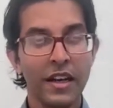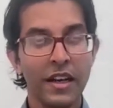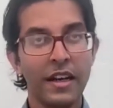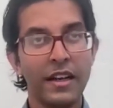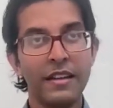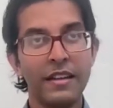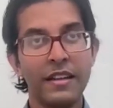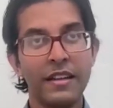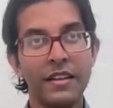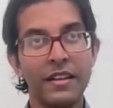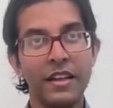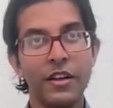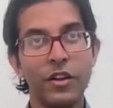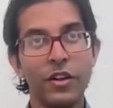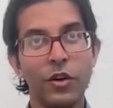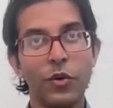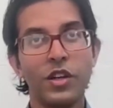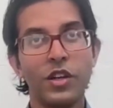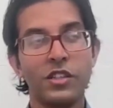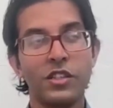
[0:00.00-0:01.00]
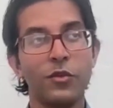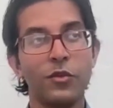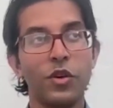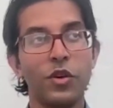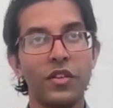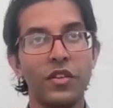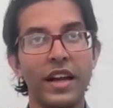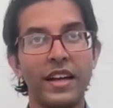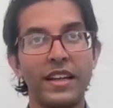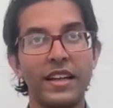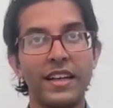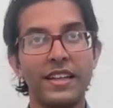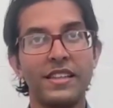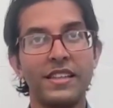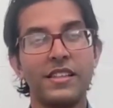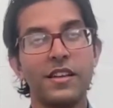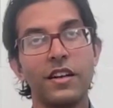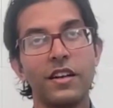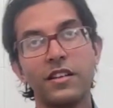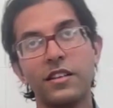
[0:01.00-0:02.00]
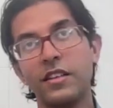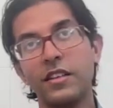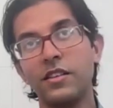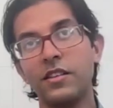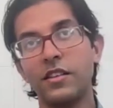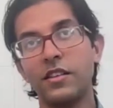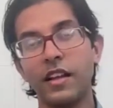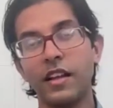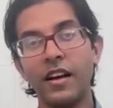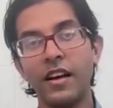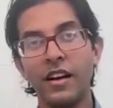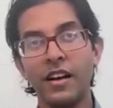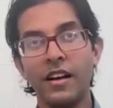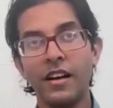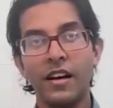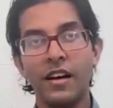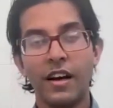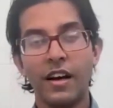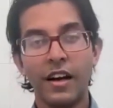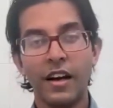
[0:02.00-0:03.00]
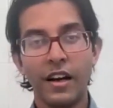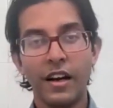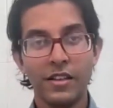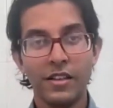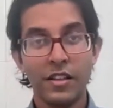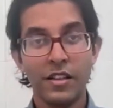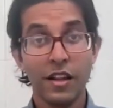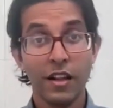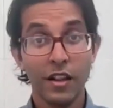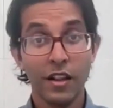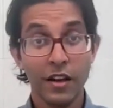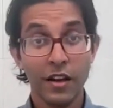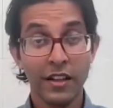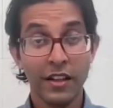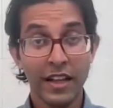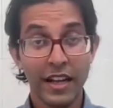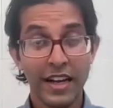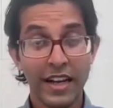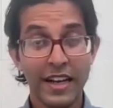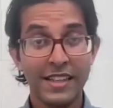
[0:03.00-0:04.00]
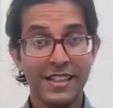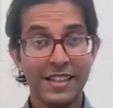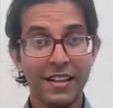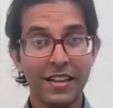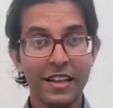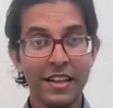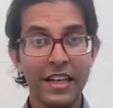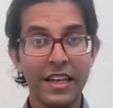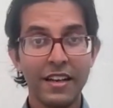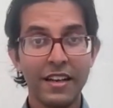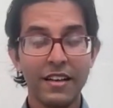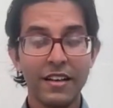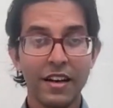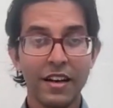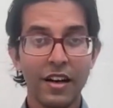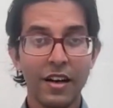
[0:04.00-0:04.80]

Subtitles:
And then the question of will that get sucked into to the lung that has the leak?